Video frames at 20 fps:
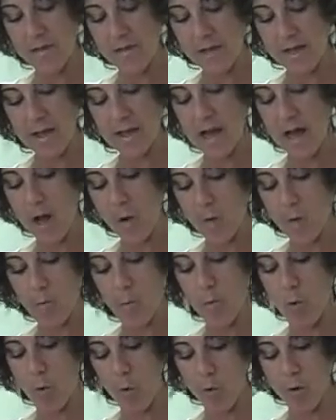then I will
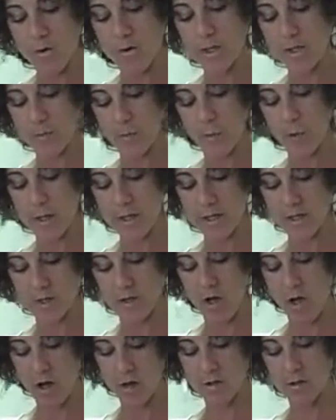pour this pudding
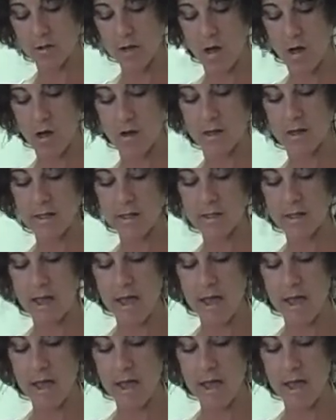sauce on it